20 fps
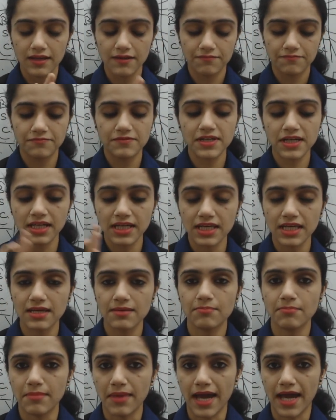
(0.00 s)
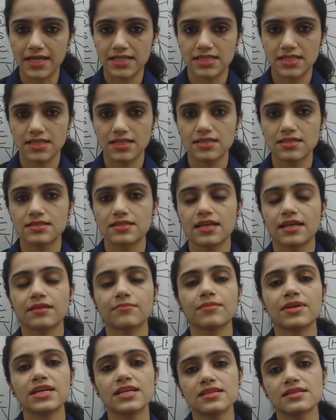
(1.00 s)
If the key matches,
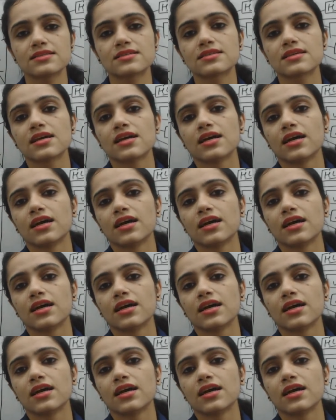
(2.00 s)
then means